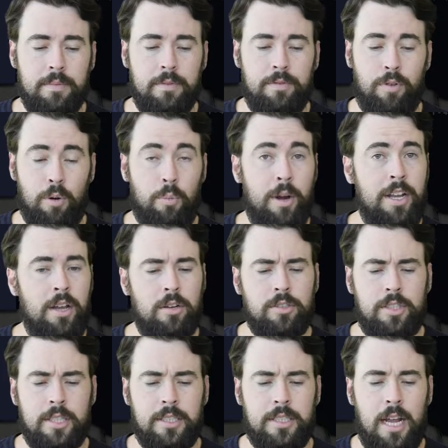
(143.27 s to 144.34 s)
for
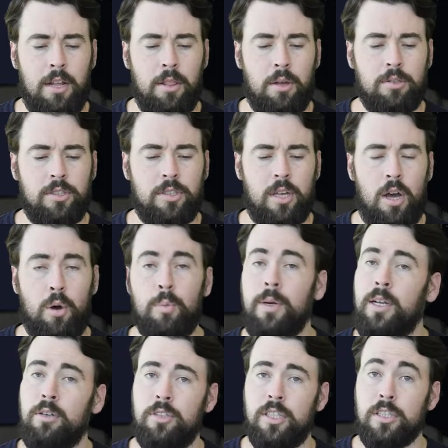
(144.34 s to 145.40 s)
Windows, this downloads a
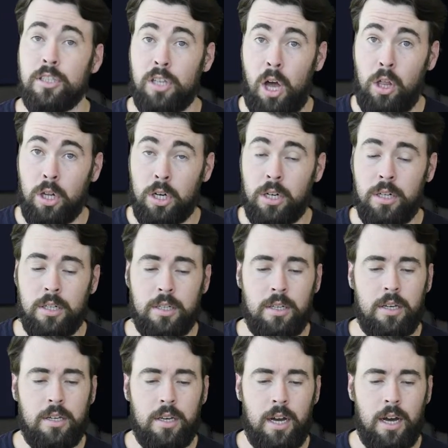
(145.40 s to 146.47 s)
Windows installer
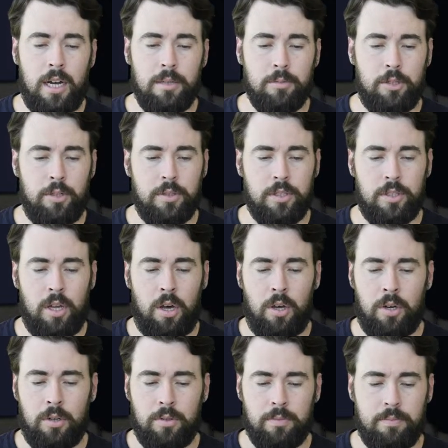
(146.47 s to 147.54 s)
to
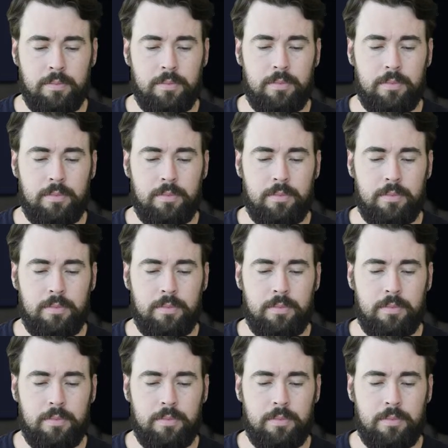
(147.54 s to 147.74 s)
install